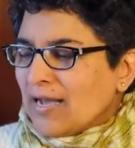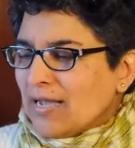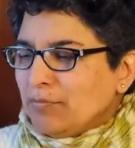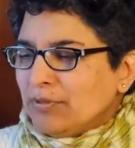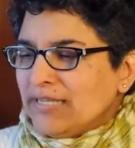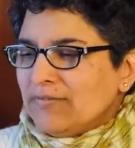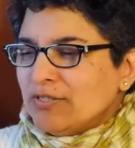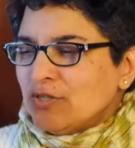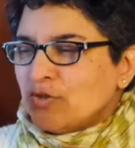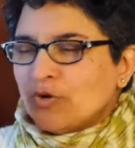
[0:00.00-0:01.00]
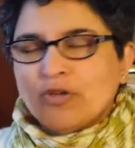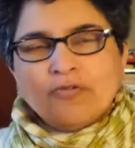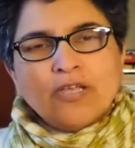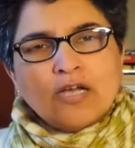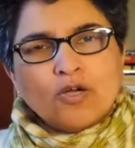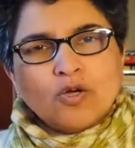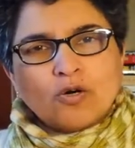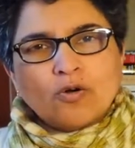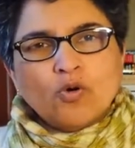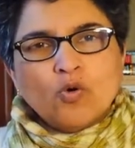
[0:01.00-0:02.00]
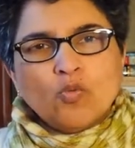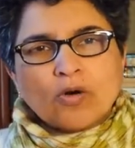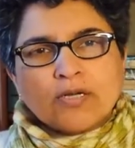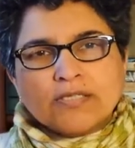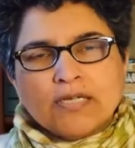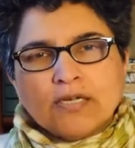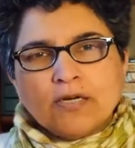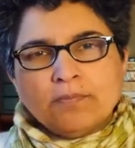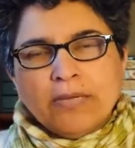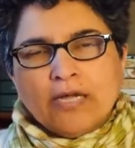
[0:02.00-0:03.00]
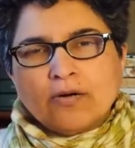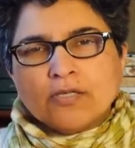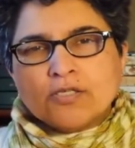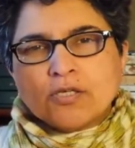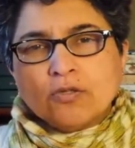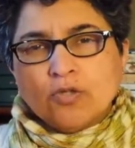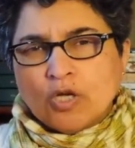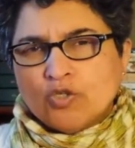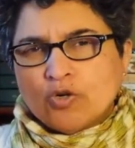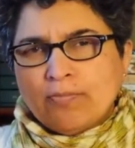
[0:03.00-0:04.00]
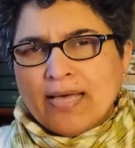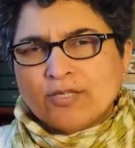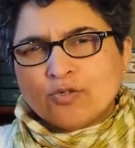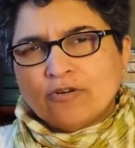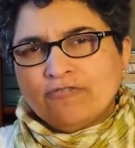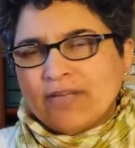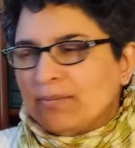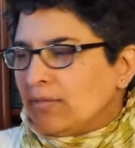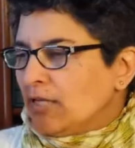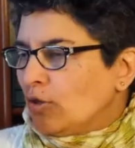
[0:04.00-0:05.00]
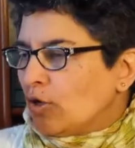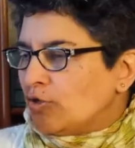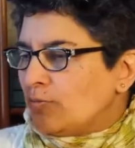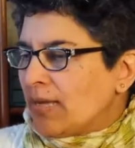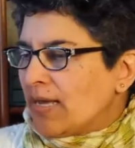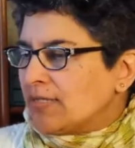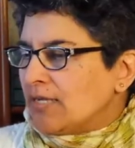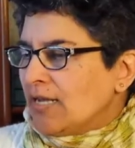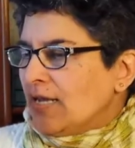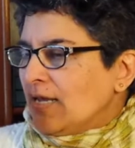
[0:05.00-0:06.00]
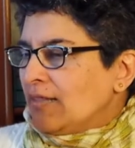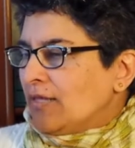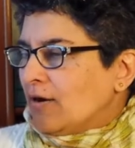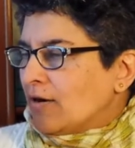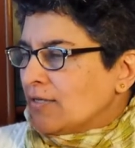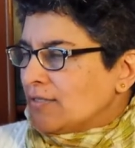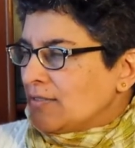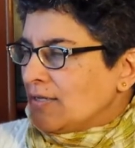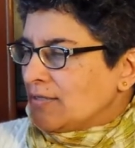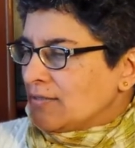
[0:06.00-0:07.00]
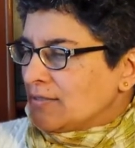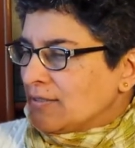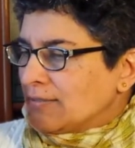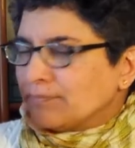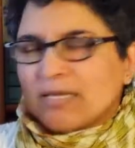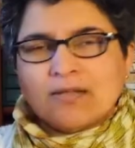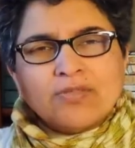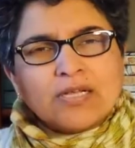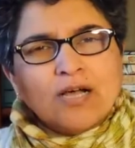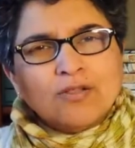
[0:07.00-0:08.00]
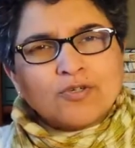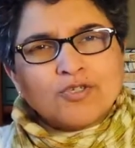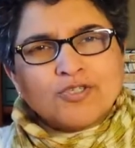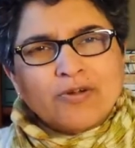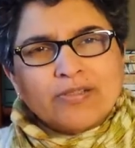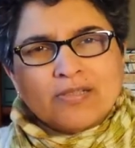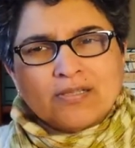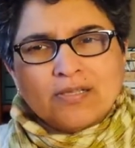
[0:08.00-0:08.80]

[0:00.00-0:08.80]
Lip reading: I believe it's a story of a young girl who works in her parents' laundromat or her family laundromat. The art is, I love the colors, right?